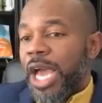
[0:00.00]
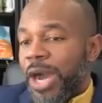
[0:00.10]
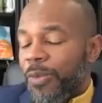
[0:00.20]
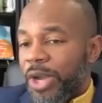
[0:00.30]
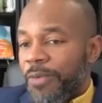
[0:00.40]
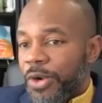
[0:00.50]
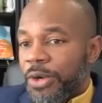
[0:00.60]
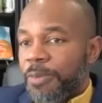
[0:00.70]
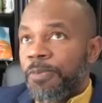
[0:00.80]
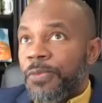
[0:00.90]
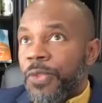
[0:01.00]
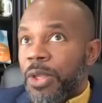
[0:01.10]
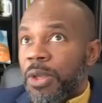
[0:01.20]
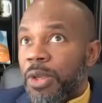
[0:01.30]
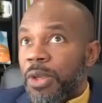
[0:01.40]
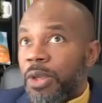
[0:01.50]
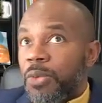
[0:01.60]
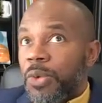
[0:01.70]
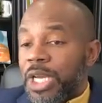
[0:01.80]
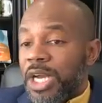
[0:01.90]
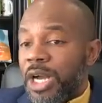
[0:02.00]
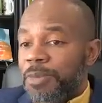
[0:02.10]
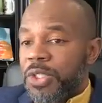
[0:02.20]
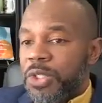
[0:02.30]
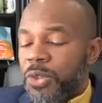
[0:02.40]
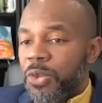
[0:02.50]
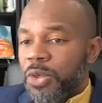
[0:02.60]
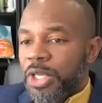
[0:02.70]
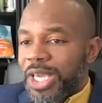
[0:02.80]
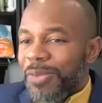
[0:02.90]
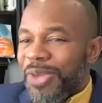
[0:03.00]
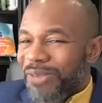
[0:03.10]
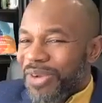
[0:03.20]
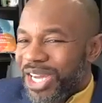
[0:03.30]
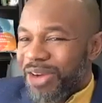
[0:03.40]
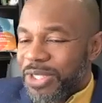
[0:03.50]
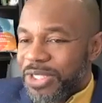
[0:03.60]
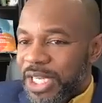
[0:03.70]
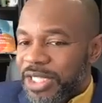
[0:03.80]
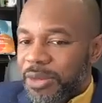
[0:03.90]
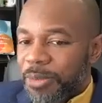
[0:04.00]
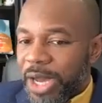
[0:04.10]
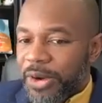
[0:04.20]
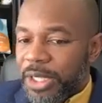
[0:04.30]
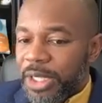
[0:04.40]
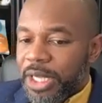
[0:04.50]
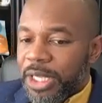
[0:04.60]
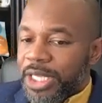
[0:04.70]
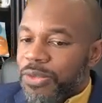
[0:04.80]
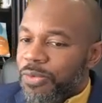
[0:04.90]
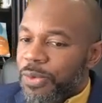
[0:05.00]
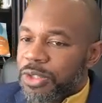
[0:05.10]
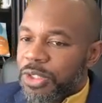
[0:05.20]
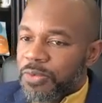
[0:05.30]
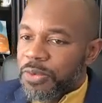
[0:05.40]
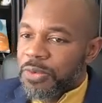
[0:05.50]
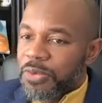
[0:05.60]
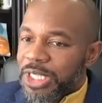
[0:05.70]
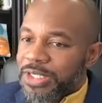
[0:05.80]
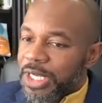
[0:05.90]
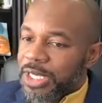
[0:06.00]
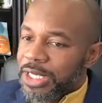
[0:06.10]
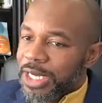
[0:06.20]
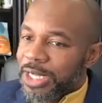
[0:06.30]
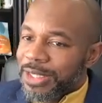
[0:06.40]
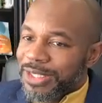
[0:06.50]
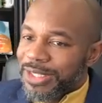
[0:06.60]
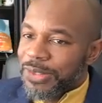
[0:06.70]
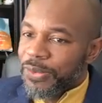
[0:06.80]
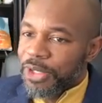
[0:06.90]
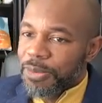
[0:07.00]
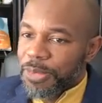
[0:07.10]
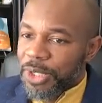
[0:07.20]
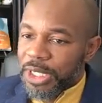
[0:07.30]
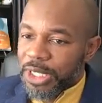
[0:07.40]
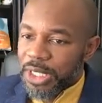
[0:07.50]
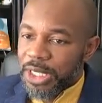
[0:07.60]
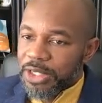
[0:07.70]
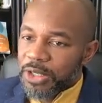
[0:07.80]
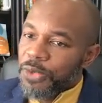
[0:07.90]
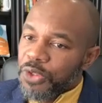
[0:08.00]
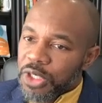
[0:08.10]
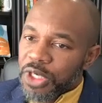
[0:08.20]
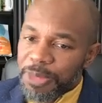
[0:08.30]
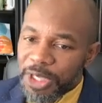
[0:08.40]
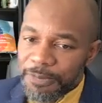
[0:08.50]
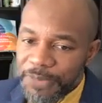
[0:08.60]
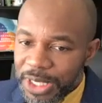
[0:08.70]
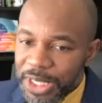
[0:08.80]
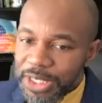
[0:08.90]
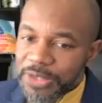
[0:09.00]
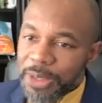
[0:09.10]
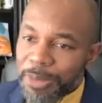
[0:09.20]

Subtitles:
However, when it comes to, can we have a conversation about it? That's what folks really say, nah, this is going to be, some folks are going to be offended.